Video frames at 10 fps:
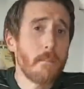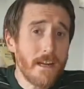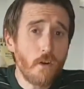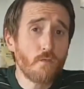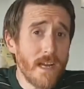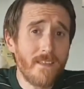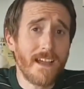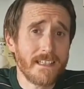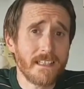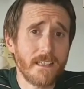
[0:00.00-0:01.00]
You may not
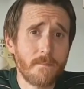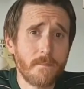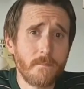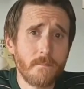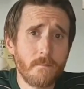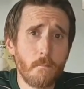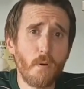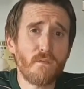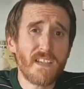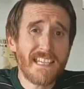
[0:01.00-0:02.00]
realise it,
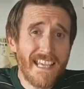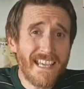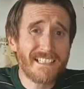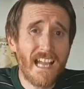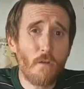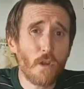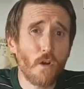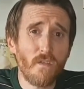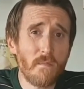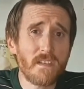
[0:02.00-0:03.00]
but for years now
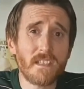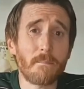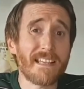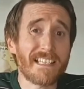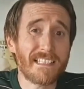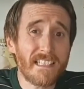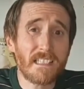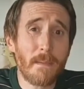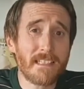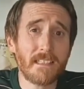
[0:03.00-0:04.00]
the government have been
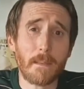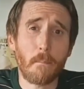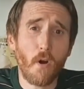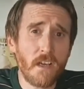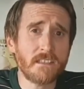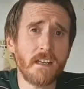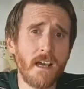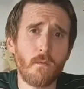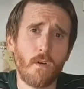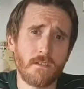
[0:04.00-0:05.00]
systematically
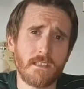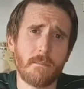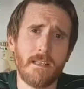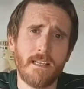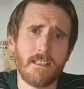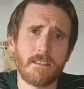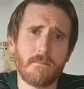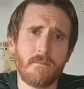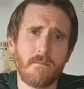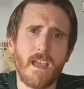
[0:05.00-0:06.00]
poisoning our water
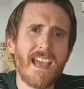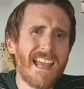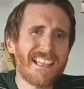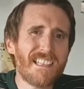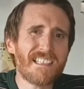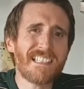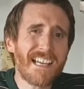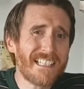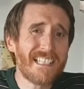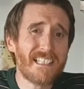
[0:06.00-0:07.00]
supplies. Since
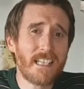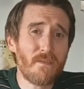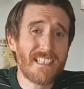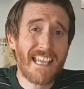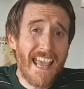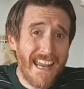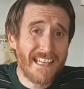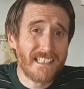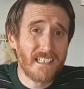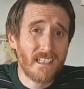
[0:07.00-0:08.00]

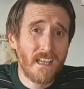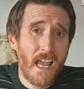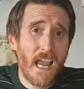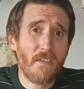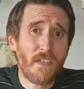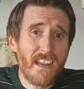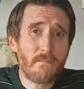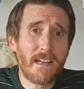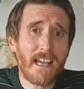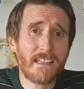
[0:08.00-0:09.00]
1978,
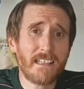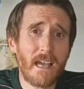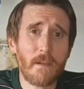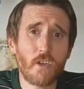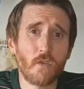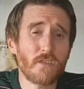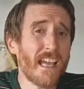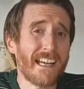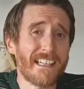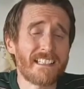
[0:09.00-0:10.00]
they've been adding
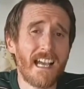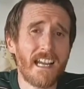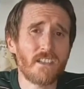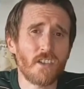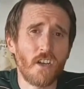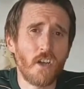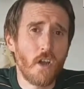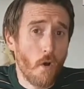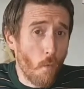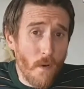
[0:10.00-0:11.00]
chemicals that are designed to
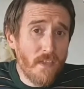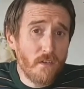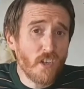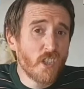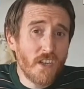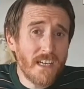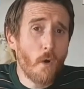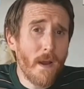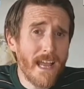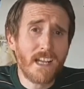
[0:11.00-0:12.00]
wither and
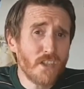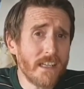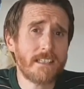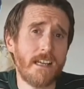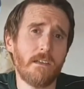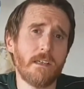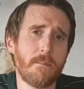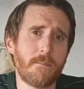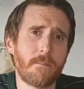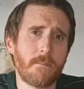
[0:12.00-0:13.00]
shrink away our
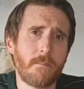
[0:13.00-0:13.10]
genitalia.